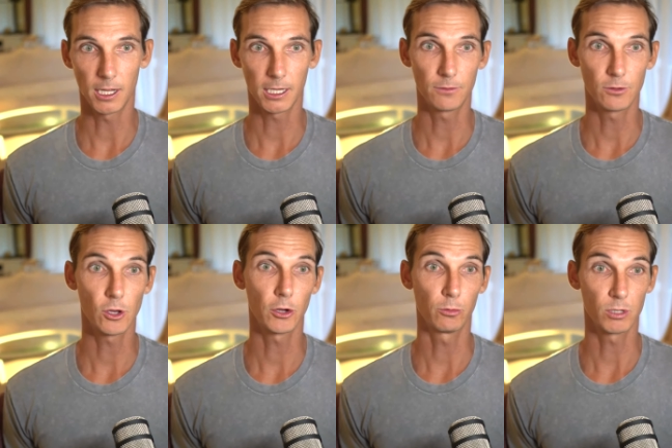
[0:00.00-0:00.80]
Like if you
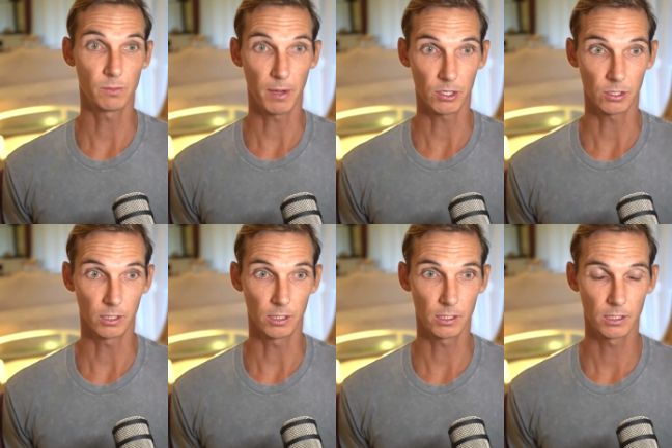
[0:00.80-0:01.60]
go to a
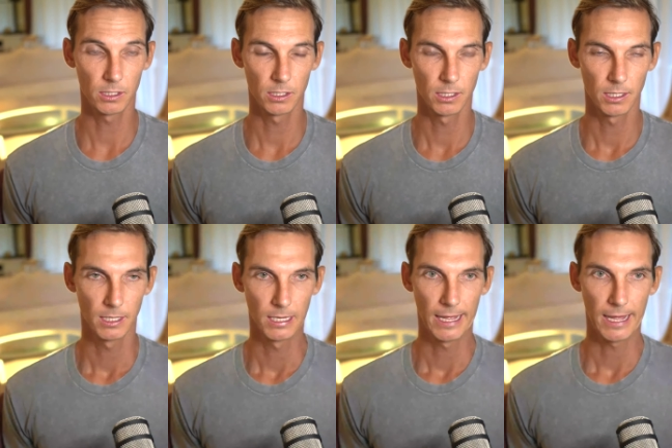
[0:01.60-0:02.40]
specialist
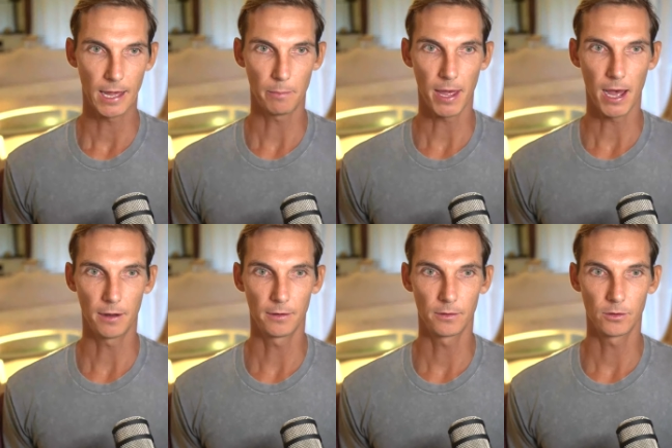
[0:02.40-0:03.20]

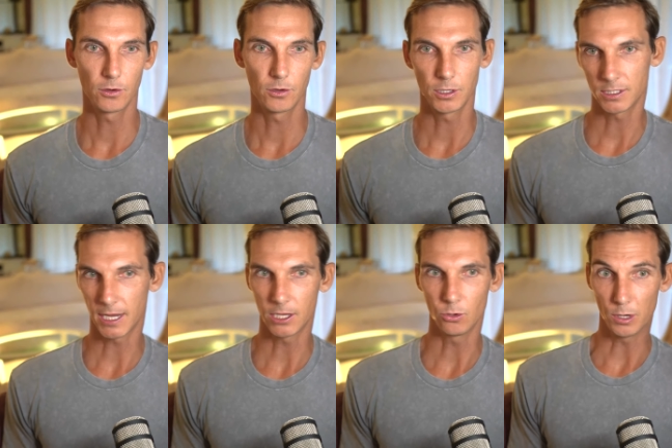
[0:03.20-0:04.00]
about, you
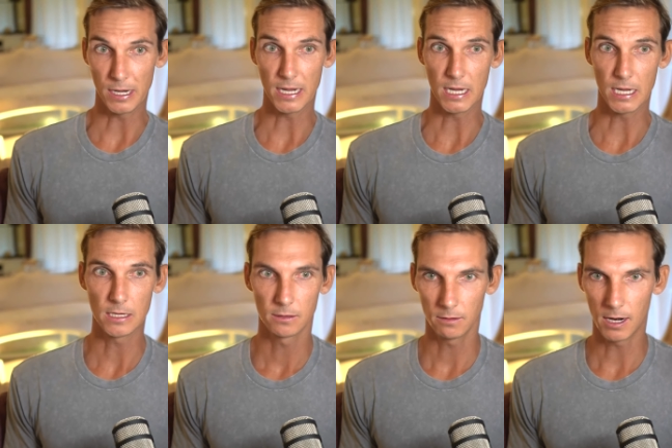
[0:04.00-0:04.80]
say your
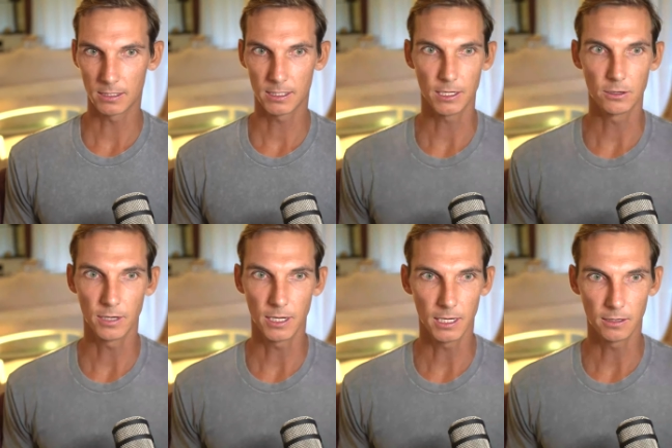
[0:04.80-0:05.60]
knee, right? So you
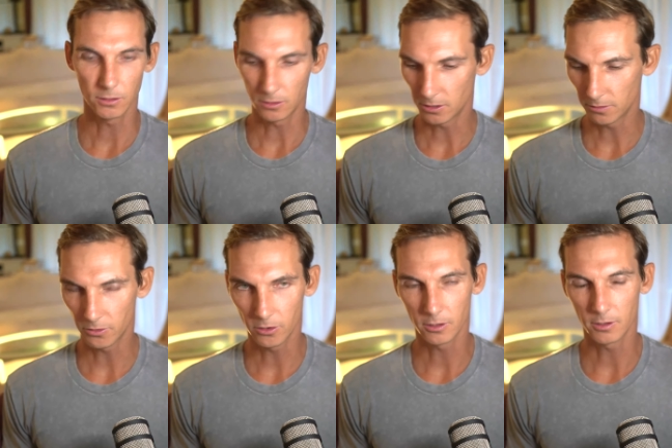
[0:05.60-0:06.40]
need, you know, you've
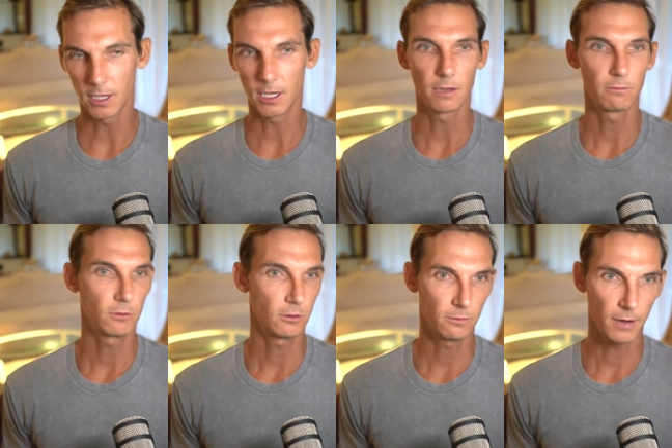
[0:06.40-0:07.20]
hurt your knee,
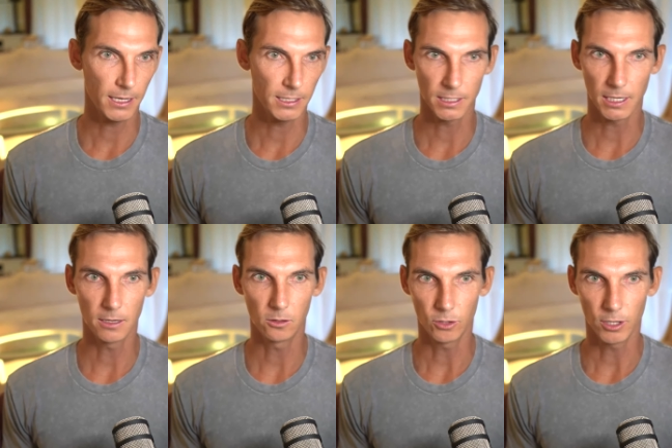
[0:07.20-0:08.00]
your ACL or your